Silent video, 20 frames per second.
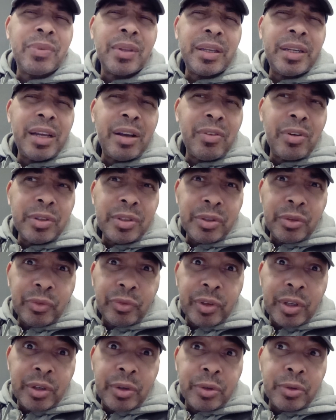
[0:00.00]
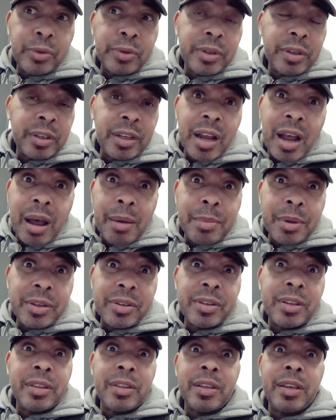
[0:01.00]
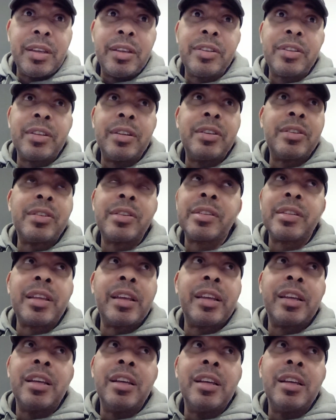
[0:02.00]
They have all these figures and comics and things, and it's just like,